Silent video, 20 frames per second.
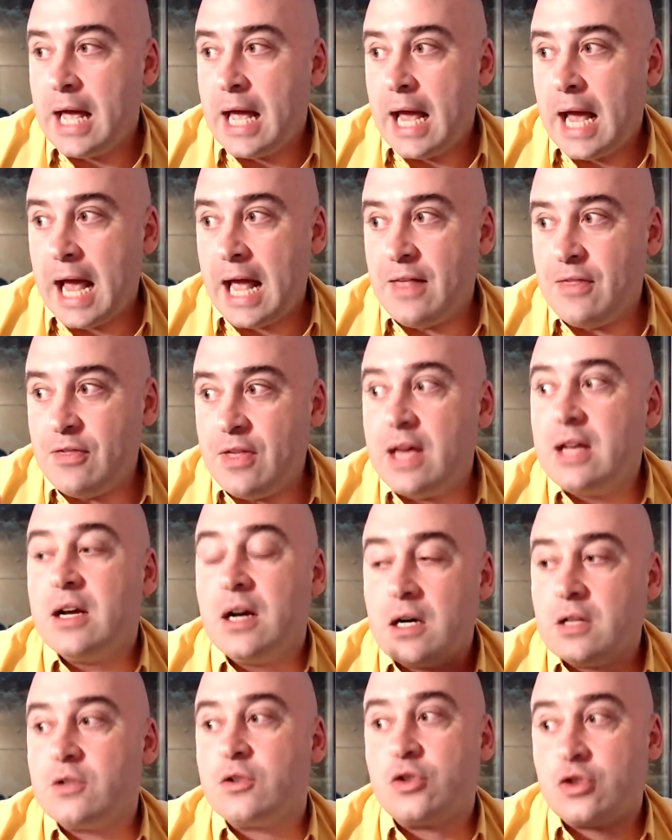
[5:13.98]
and then
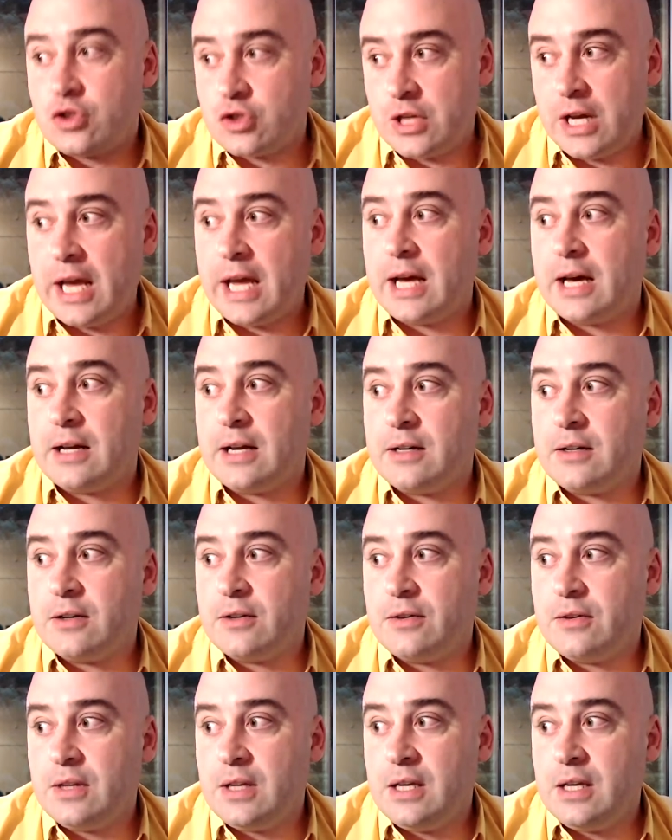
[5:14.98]
understand
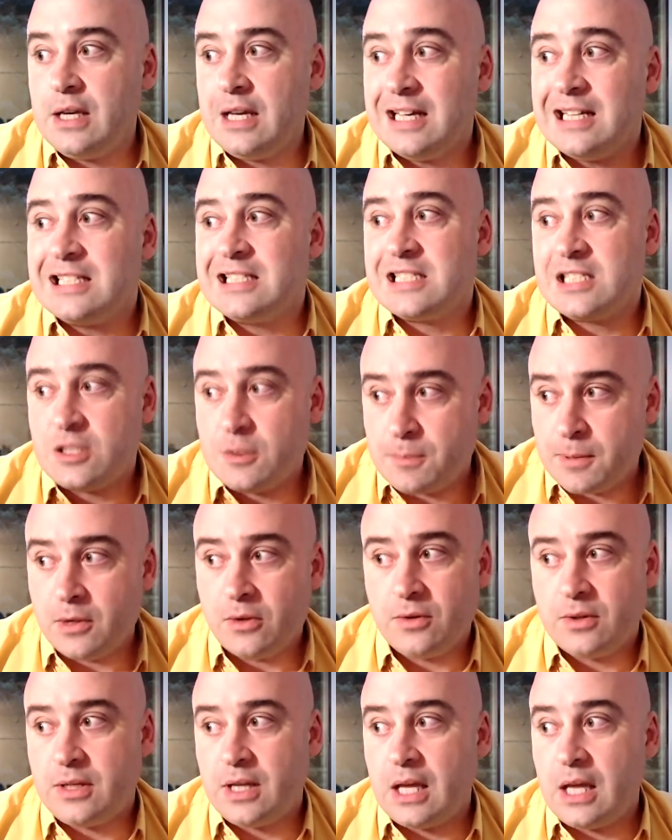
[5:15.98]
the
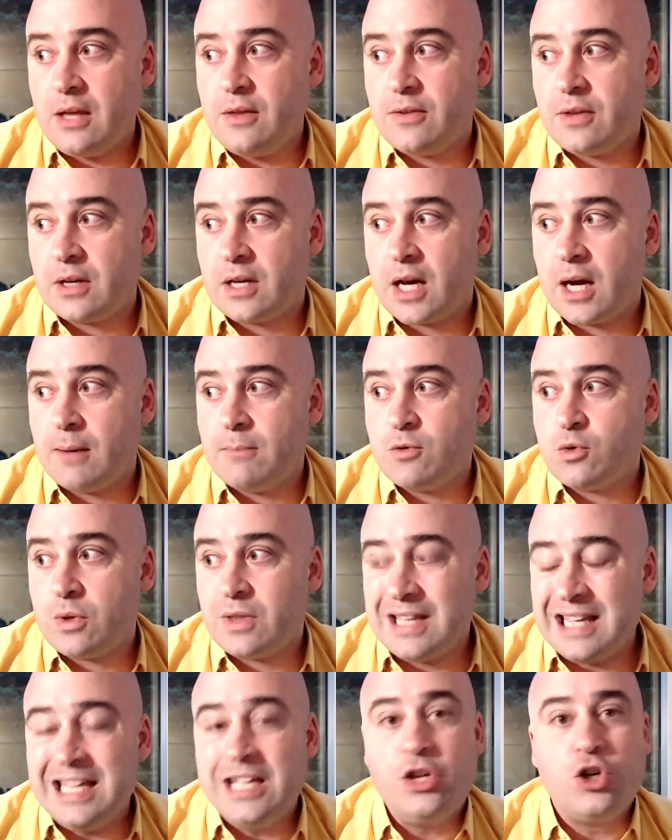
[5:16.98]
instability that comes
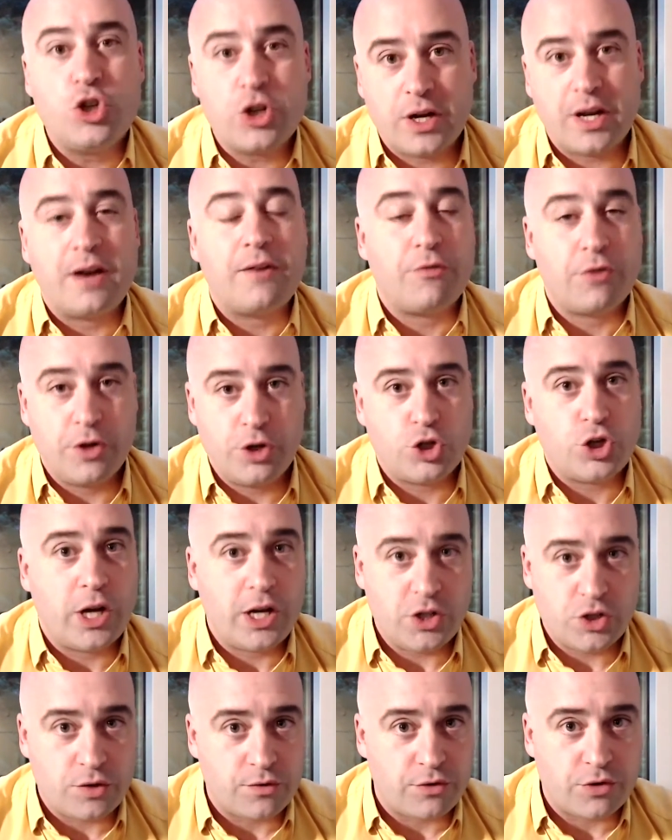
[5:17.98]
with each and every
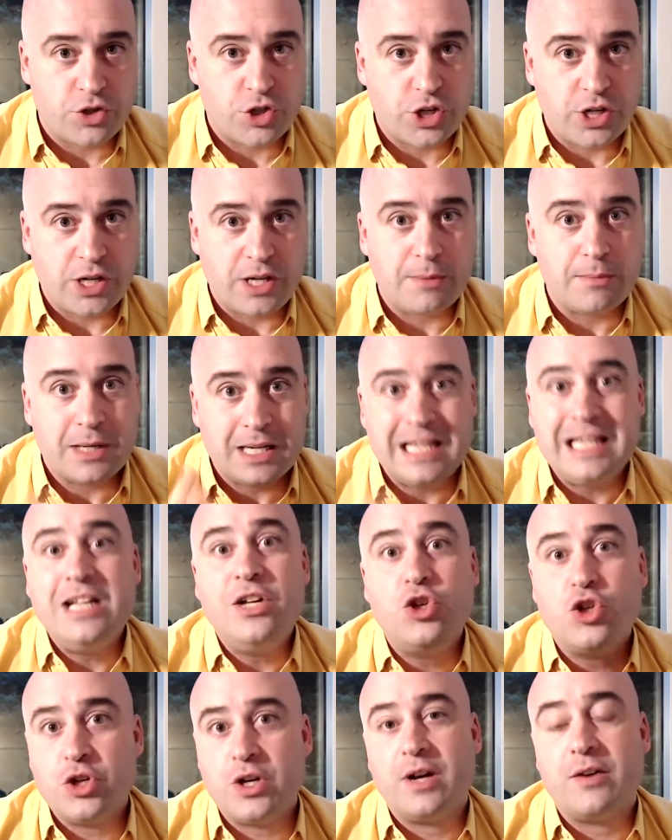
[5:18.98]
change of regime in
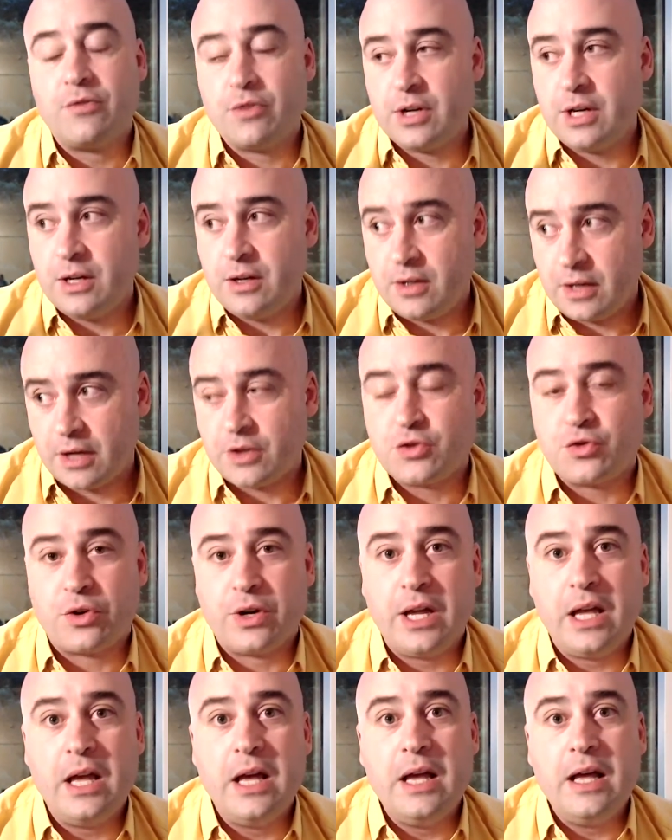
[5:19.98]
each and every
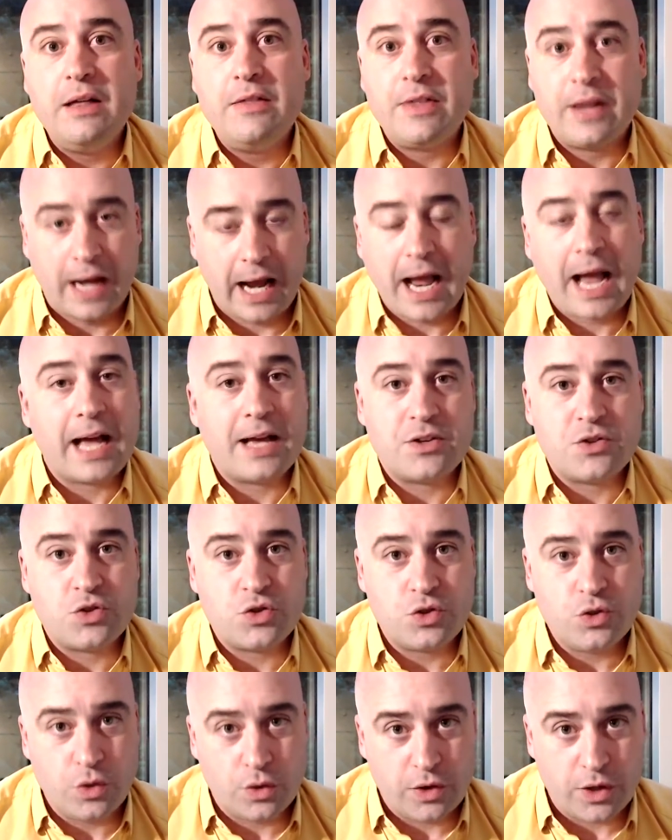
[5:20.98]
country that
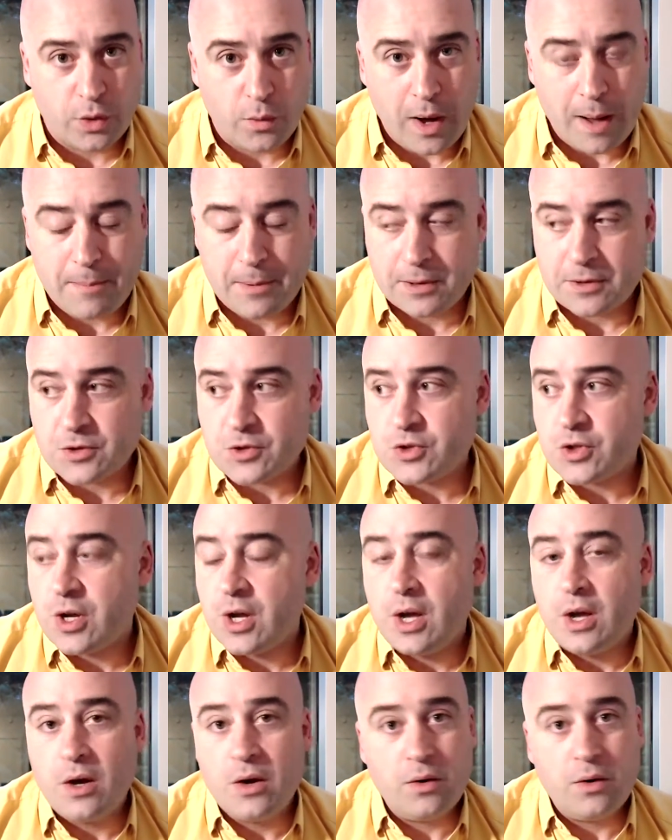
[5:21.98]
has nuclear weapons,
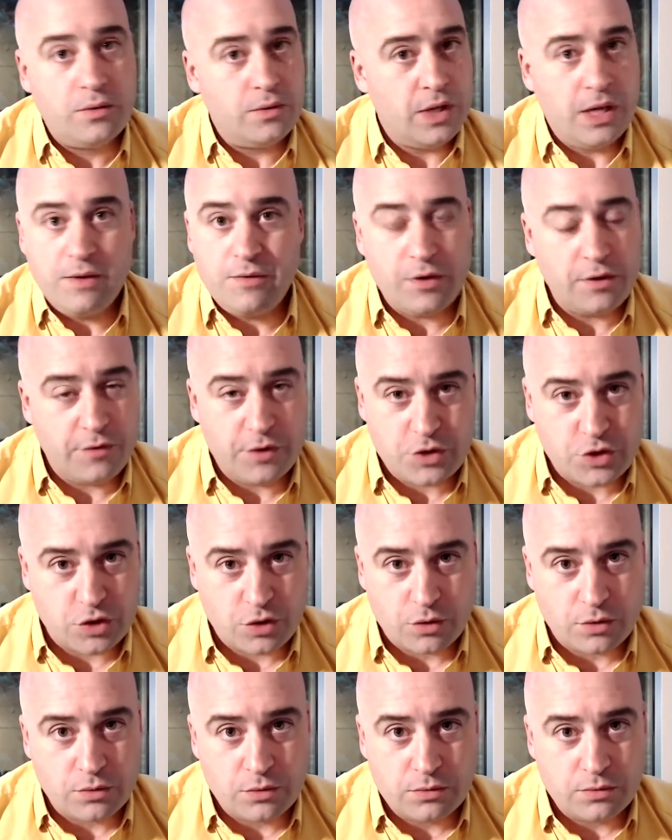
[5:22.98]
even if it's
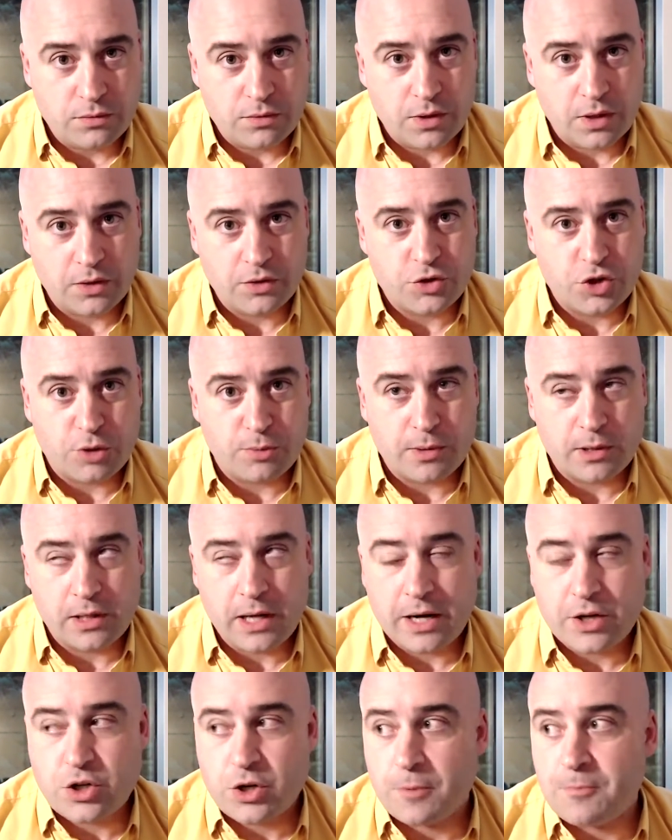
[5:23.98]
through a legitimate
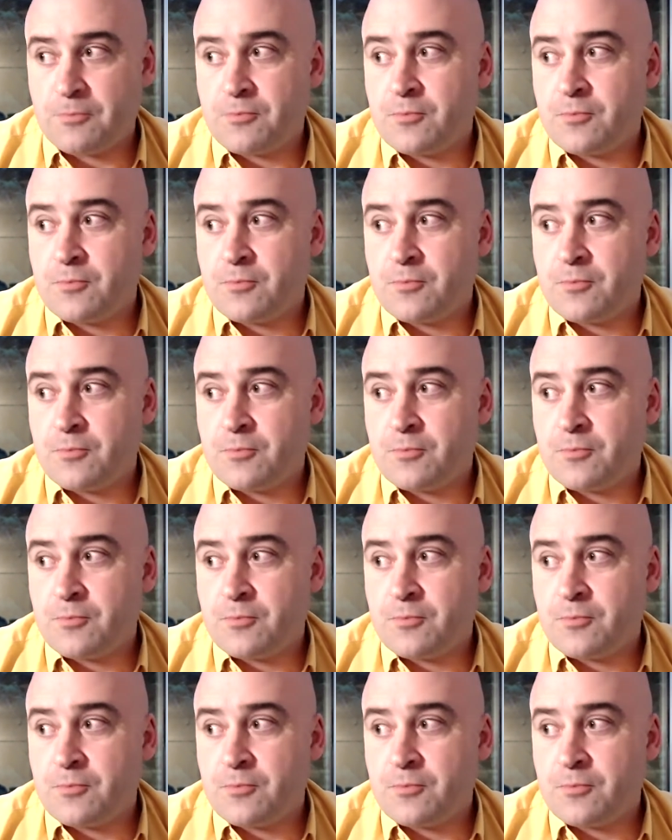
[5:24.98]
election,